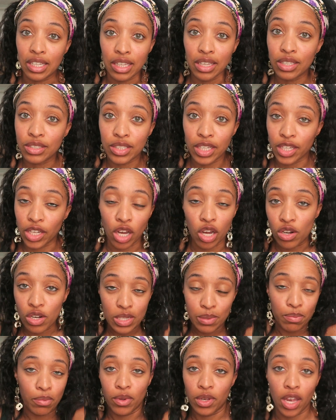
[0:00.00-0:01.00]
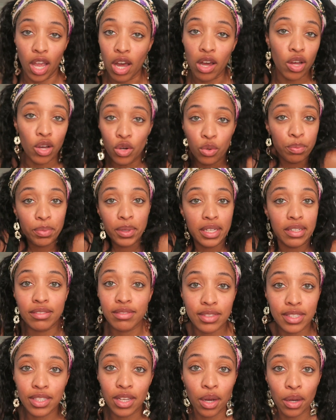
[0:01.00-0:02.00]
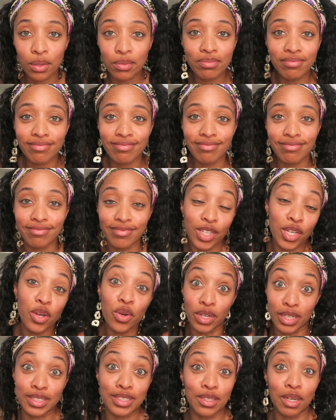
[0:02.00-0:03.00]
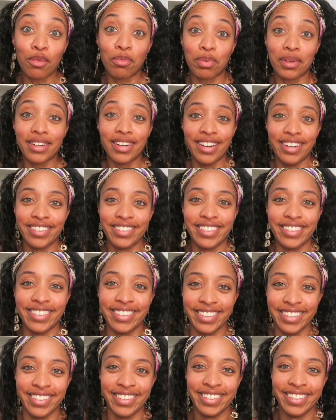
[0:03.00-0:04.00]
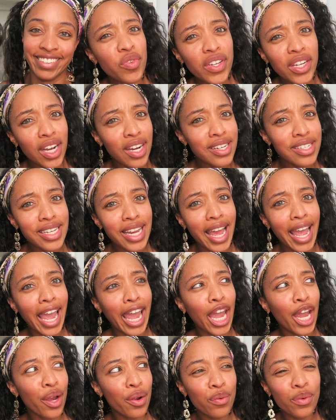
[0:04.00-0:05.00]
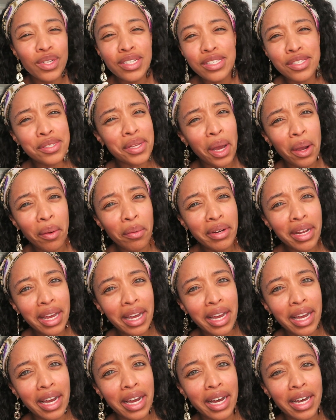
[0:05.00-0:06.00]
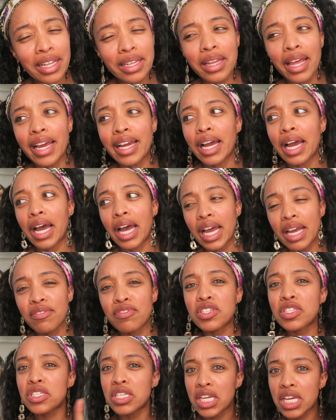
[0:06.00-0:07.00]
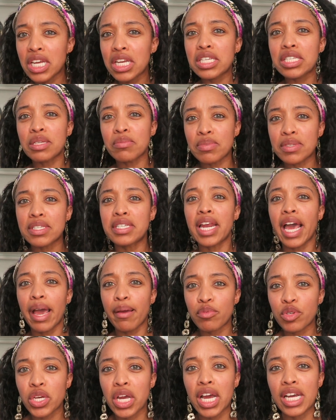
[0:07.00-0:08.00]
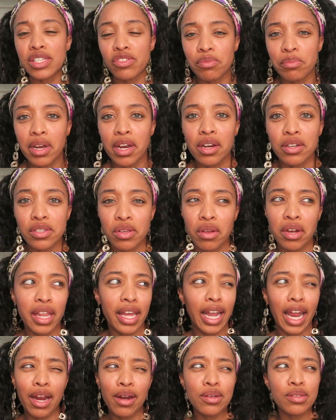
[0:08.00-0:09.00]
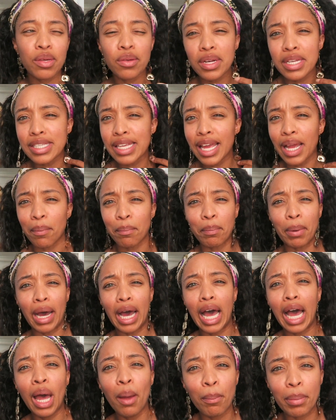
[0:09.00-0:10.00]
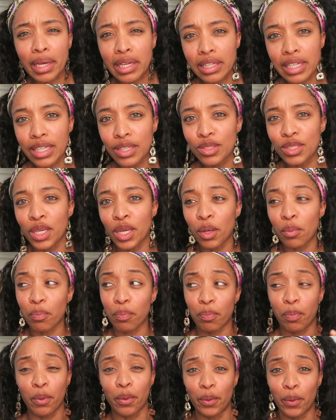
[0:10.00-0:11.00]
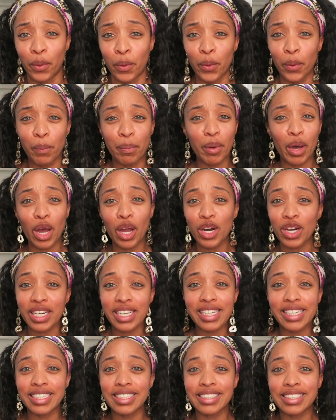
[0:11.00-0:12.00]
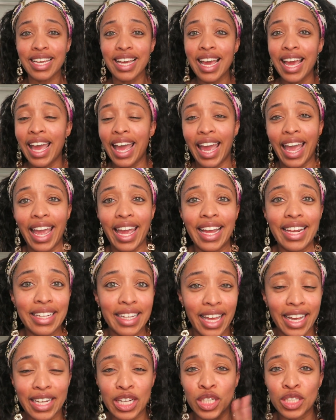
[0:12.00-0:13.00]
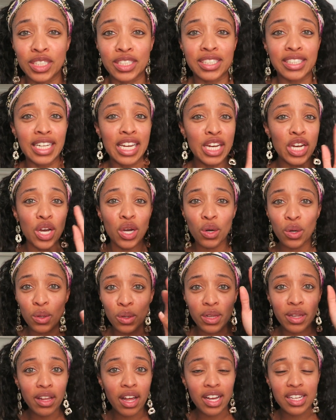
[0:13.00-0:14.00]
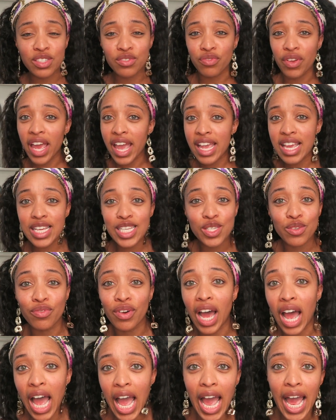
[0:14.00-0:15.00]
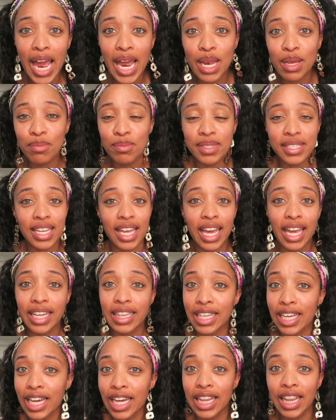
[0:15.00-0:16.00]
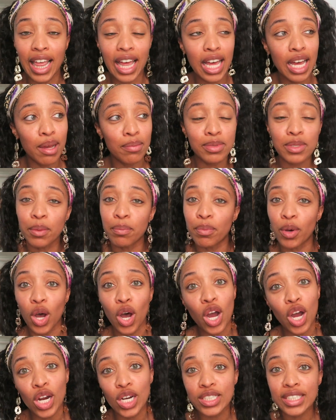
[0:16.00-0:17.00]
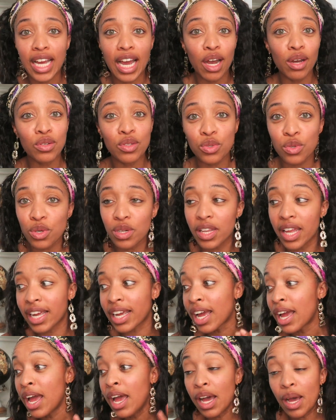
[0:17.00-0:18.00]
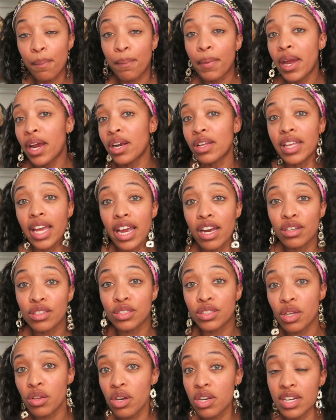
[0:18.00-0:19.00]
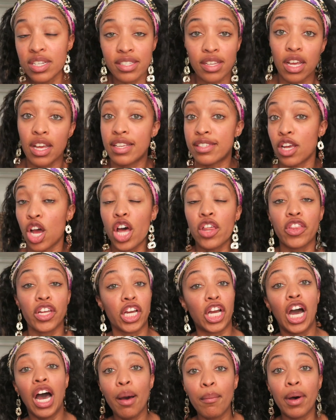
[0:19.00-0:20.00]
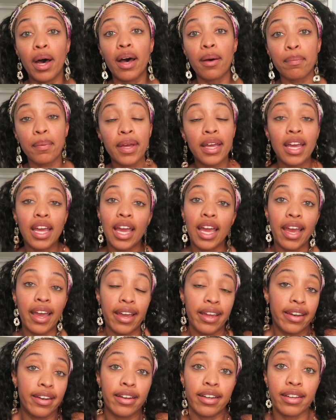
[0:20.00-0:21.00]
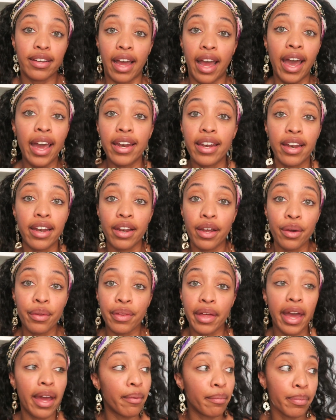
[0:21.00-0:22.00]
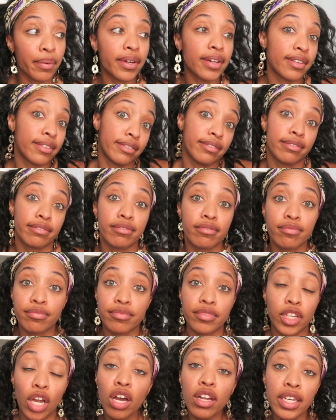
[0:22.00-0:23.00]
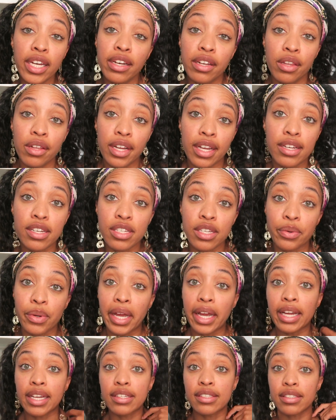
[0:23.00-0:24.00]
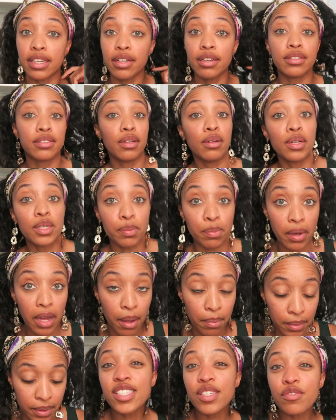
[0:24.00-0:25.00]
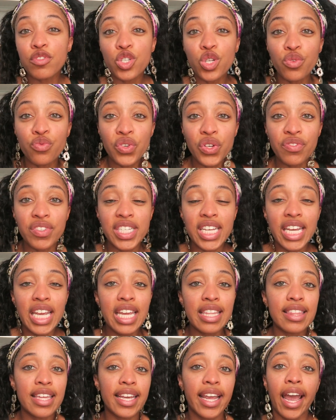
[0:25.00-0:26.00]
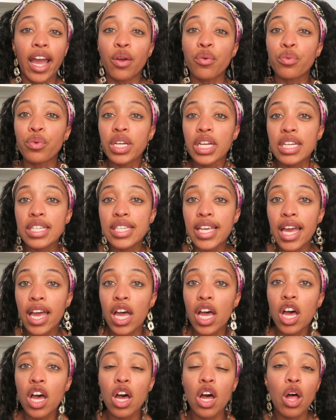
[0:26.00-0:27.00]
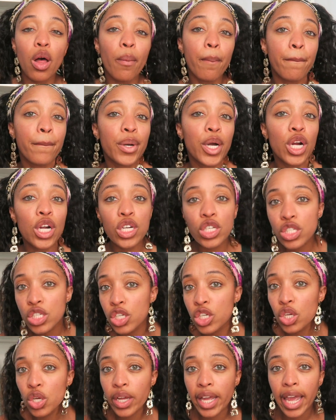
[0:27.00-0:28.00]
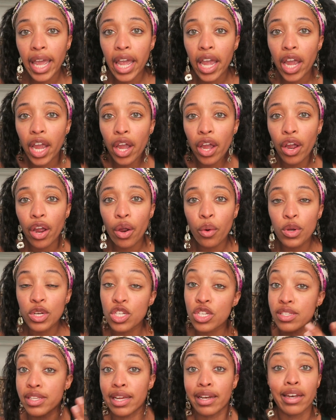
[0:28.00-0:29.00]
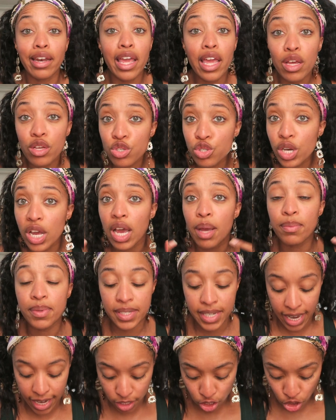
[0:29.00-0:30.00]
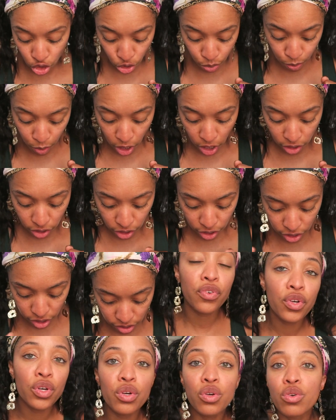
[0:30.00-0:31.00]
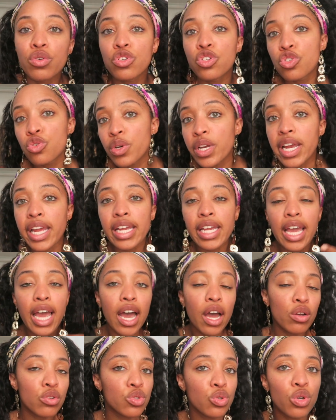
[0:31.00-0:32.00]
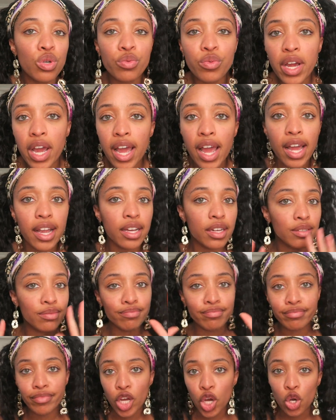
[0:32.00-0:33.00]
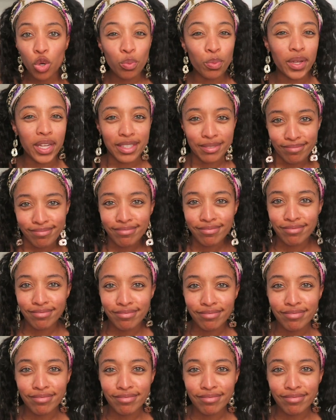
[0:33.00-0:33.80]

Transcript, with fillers: it looks like y'all just y'all open. So New York is open. Moving on to Arizona. Like I've seen some Snapchats from Arizona. Like Arizona's like popping. Like there's like pool parties and like casino Las Vegas vibes. Like the clubs, the bars, the outdoor. Like apparently Arizona just is on the come up. And I didn't know that, but y'all need to look into it because Arizona's popping. As of June 15th, they got retail, personal care, which is like nail shops, tattoo parlors, food, drink, outdoor rec, open,